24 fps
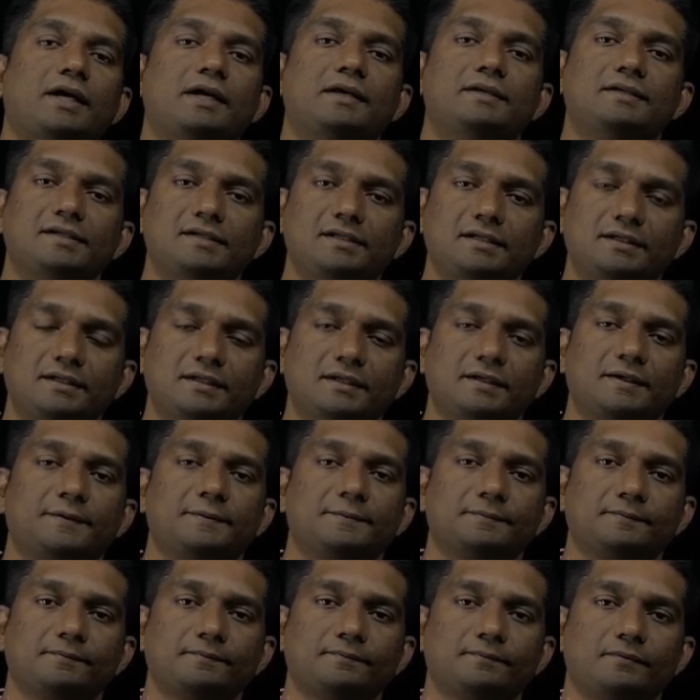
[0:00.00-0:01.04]
90 degree.
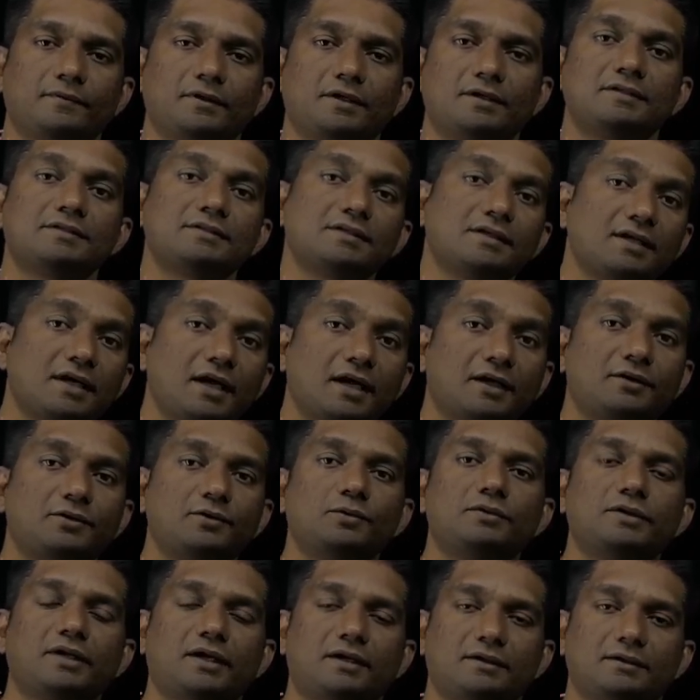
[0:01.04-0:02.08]
It's an
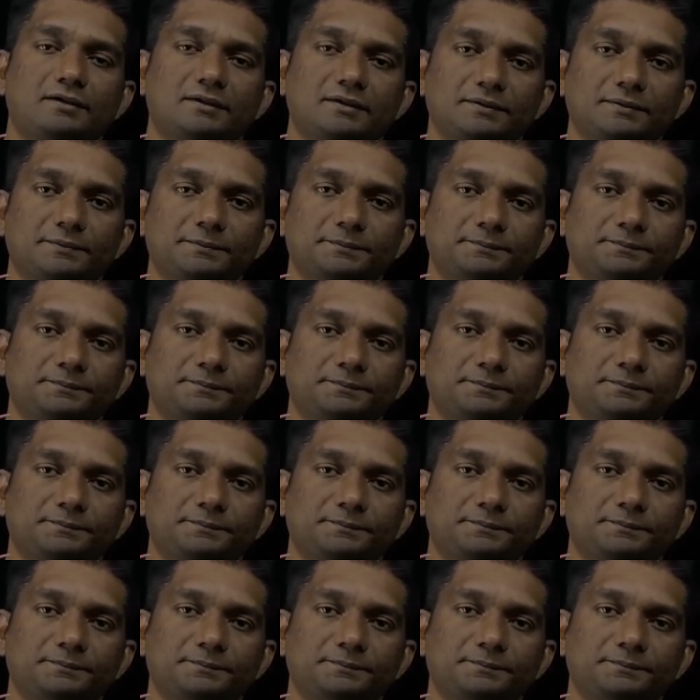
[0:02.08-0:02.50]
acute angle.